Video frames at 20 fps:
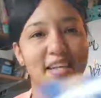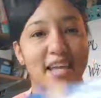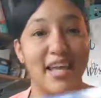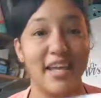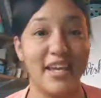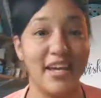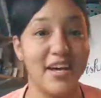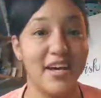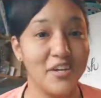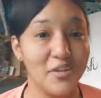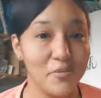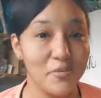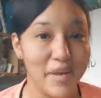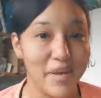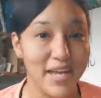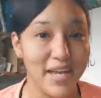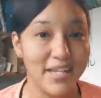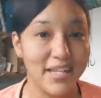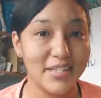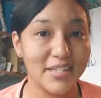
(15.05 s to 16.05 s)
like
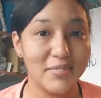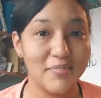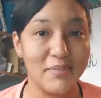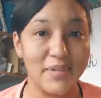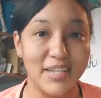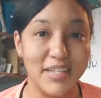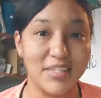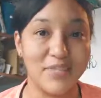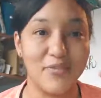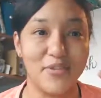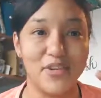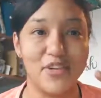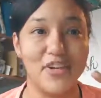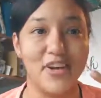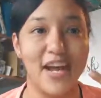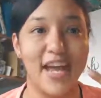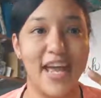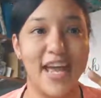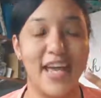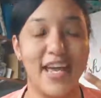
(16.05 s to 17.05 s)
underpants, but it's for your
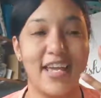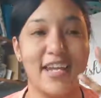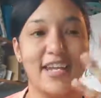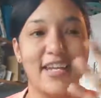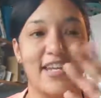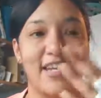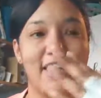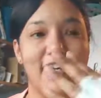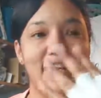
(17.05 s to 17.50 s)
hand.